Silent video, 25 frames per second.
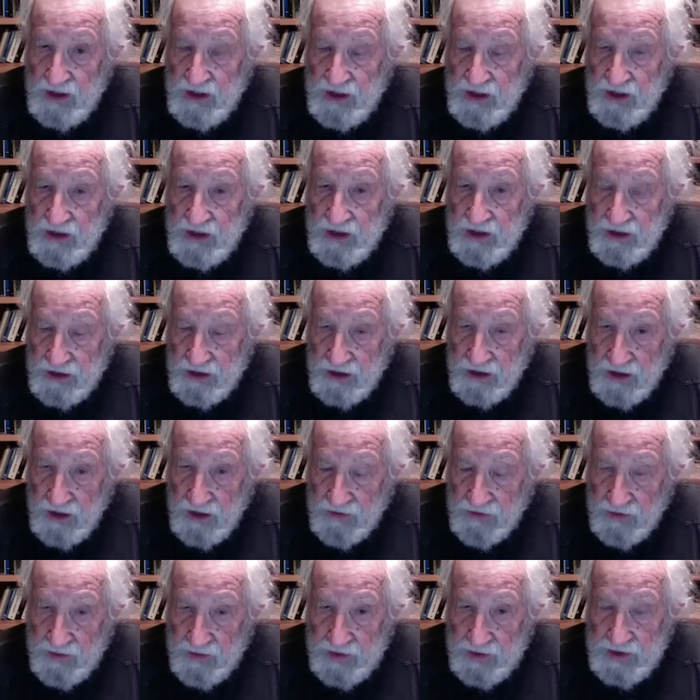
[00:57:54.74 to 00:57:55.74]
that the
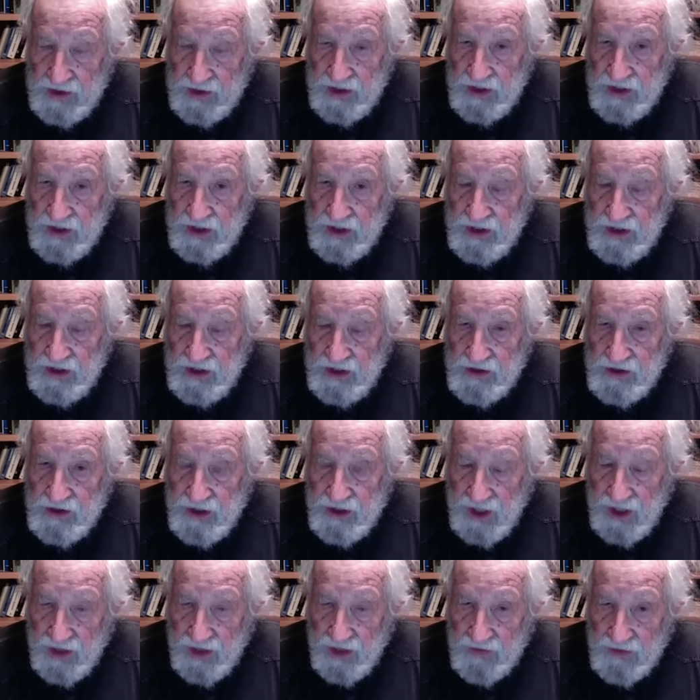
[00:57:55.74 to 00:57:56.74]
government should
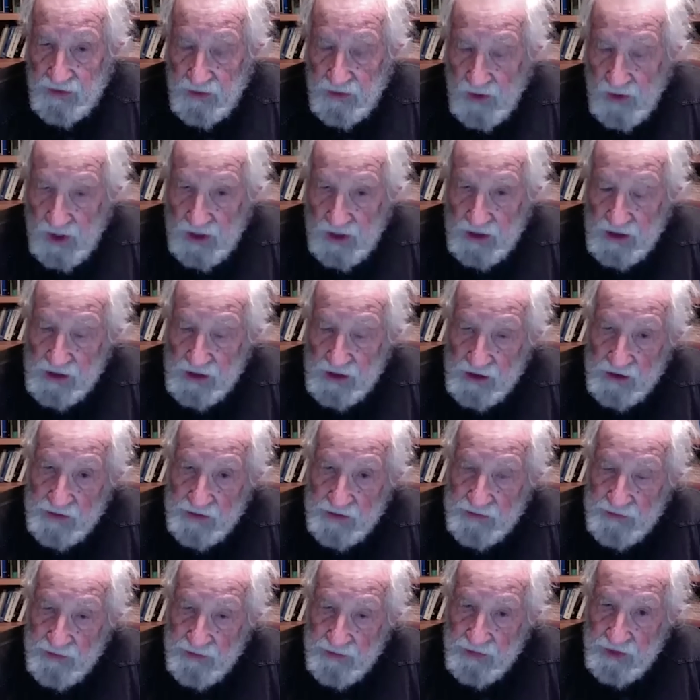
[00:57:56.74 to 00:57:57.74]
have the right to
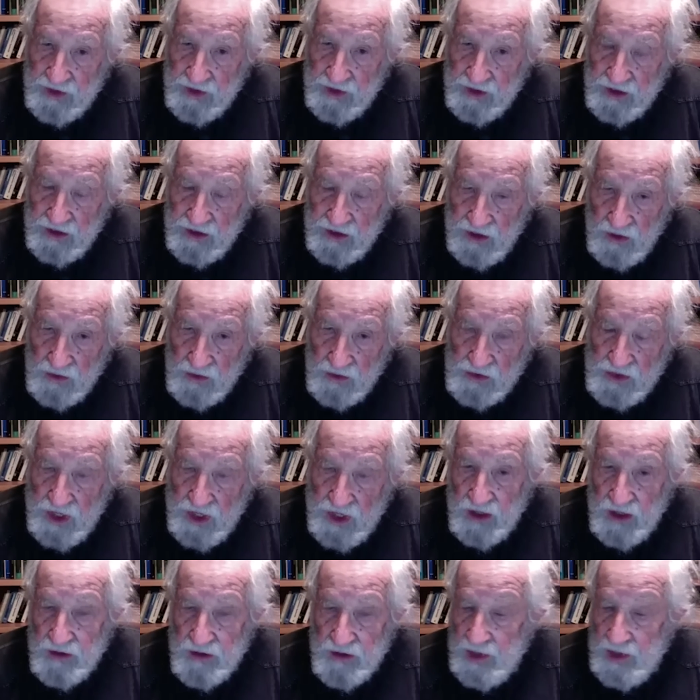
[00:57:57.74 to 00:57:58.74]
close
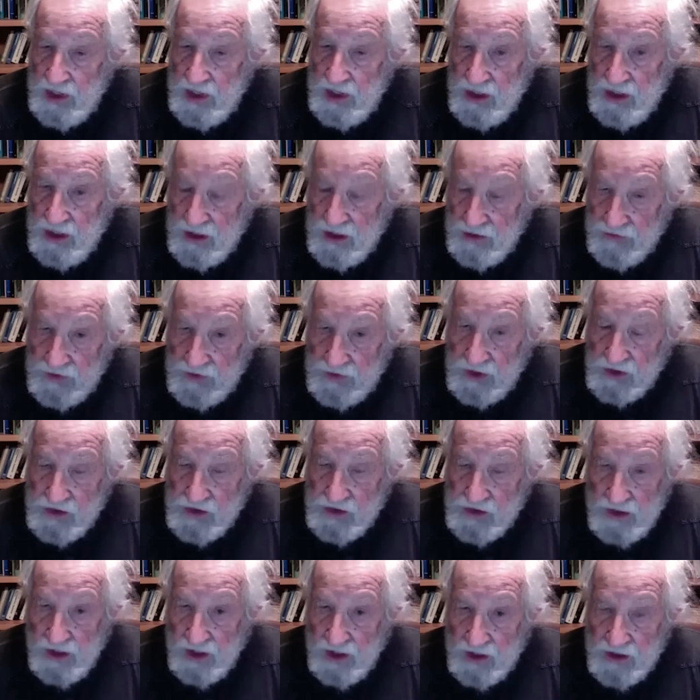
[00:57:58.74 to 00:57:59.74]
down media if it doesn't
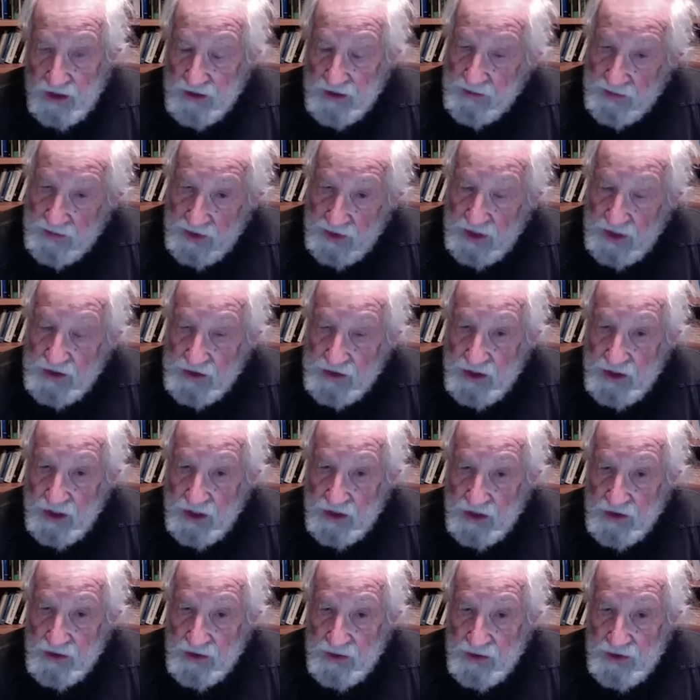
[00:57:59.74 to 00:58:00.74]
like them, that's
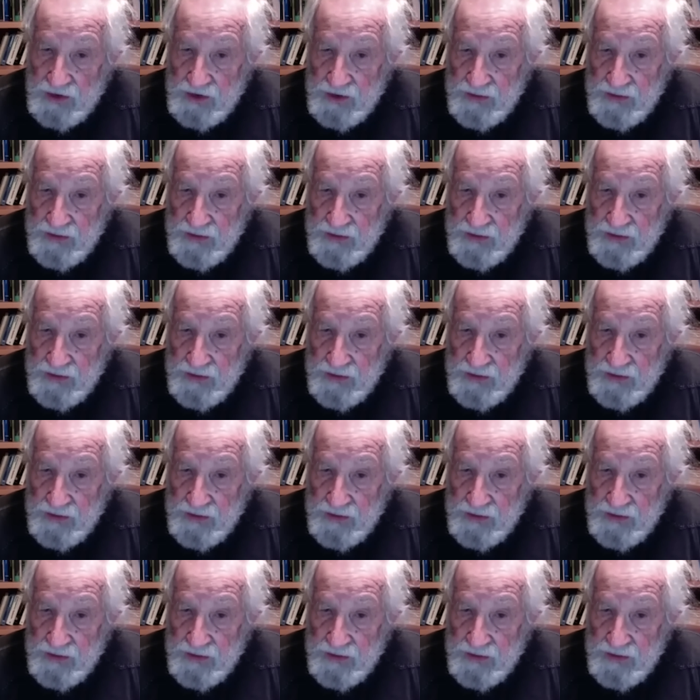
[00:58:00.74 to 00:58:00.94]
dangerous.